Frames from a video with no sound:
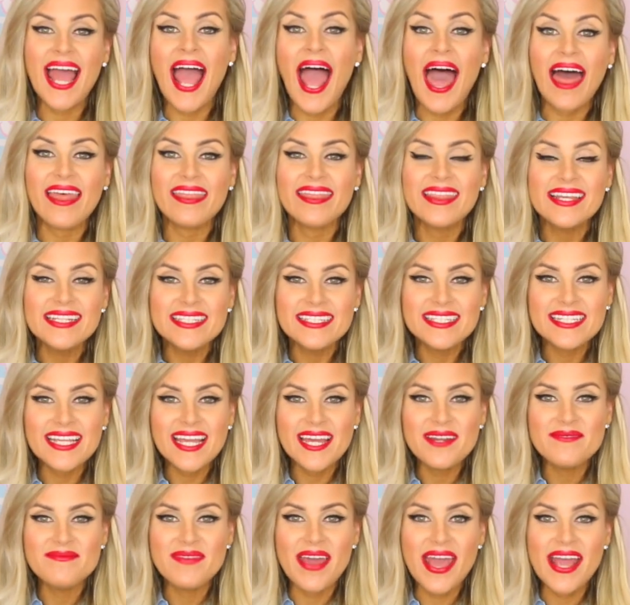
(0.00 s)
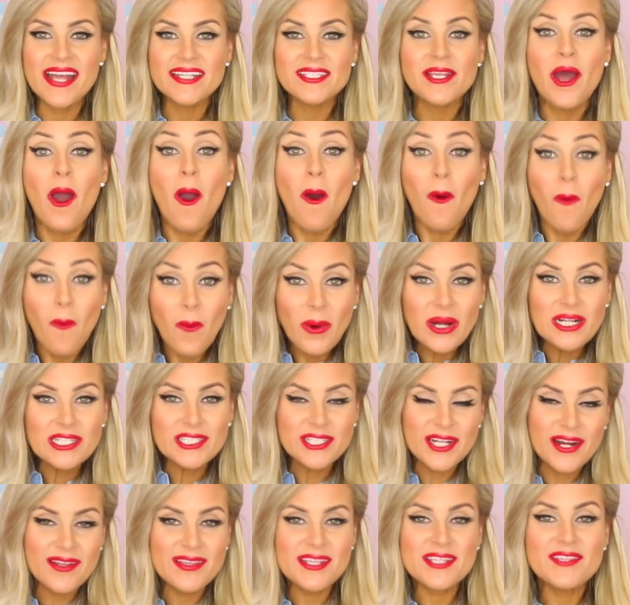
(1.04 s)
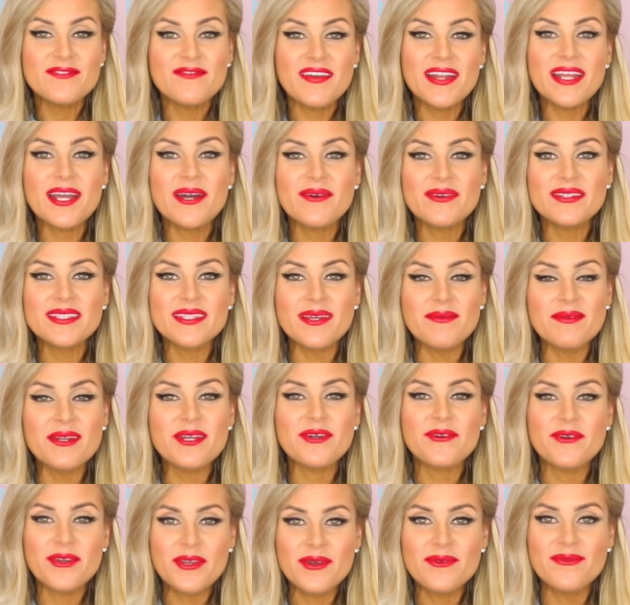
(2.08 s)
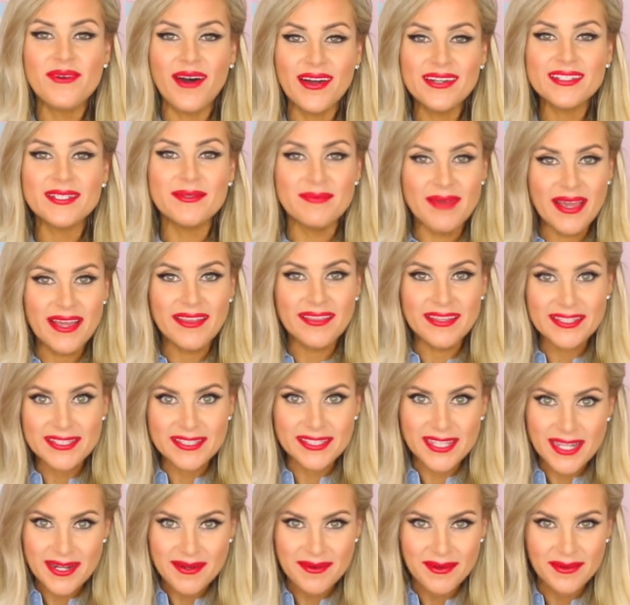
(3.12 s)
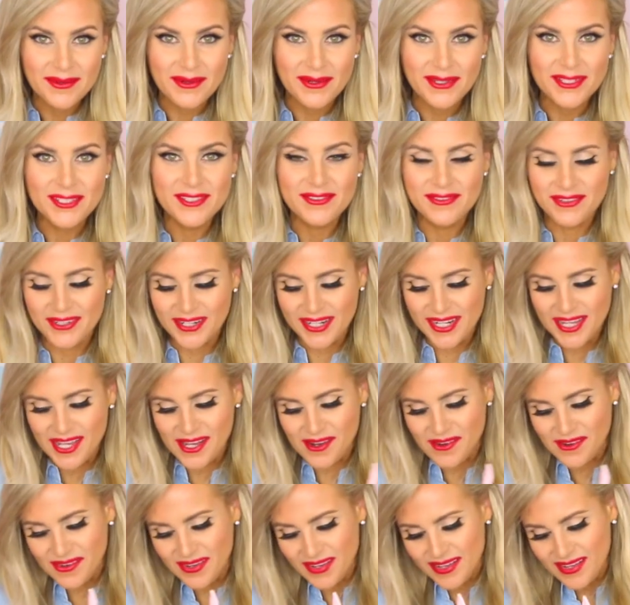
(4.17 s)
at Lindsay Ann Bakes or share this video with somebody who you want to make these cinnamon rolls for you.